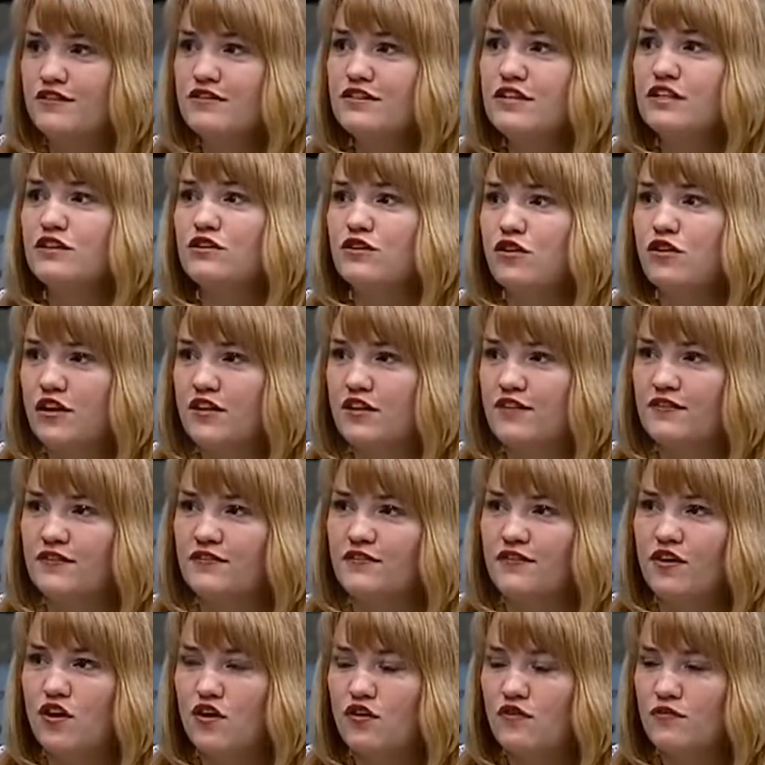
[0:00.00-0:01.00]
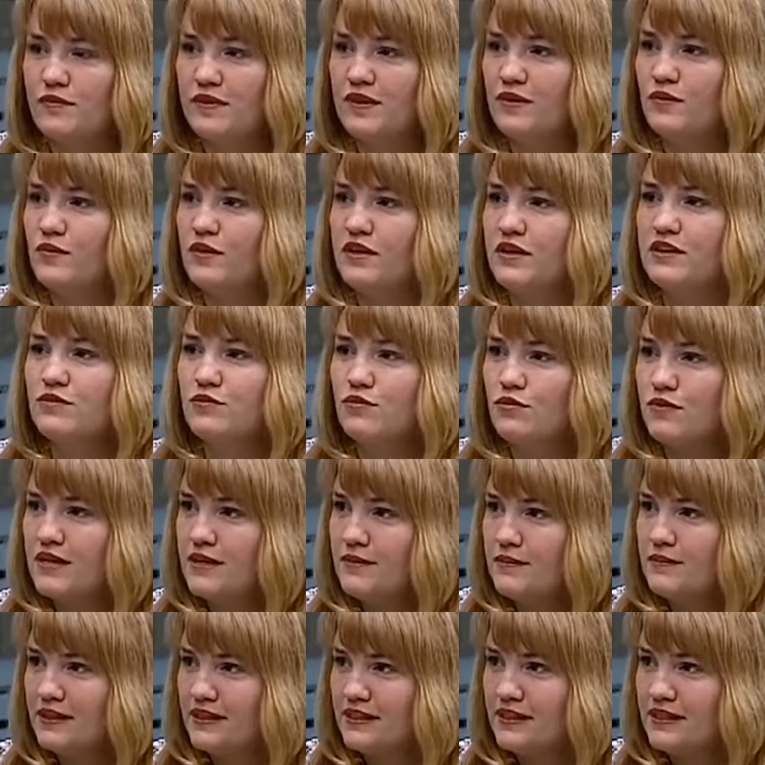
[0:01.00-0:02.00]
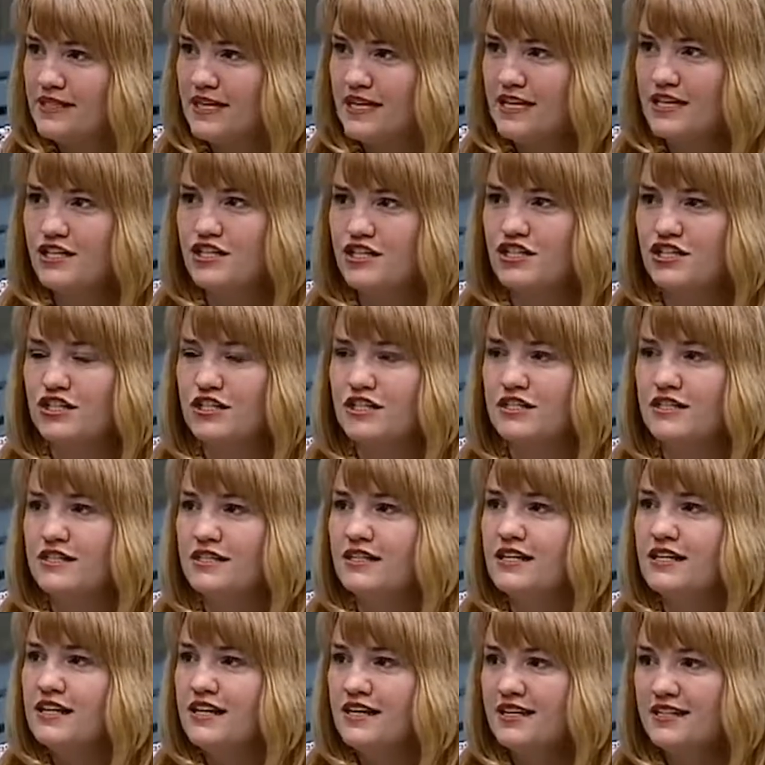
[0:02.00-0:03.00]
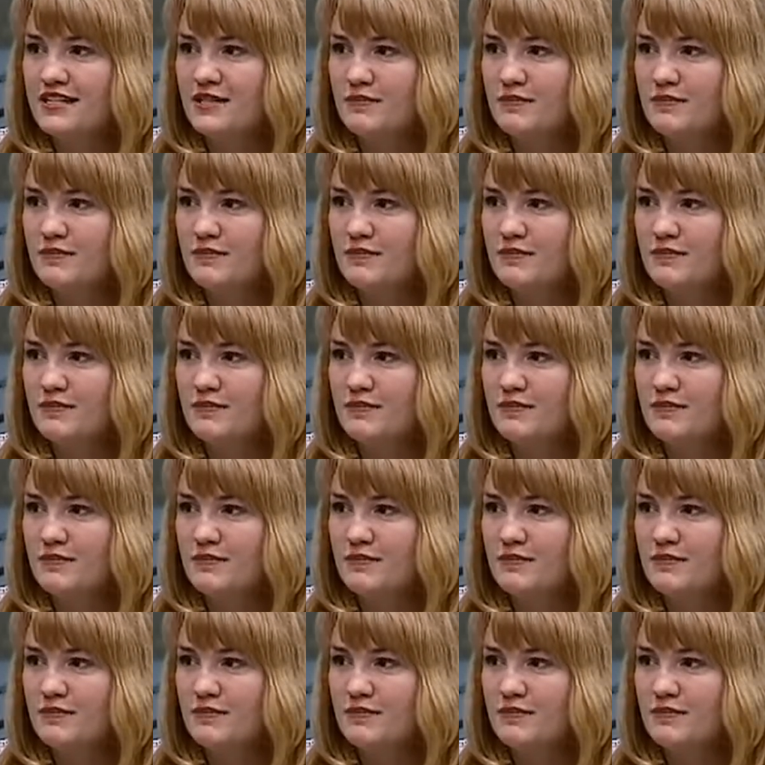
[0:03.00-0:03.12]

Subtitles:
There's a lot of involvement with rehabilitation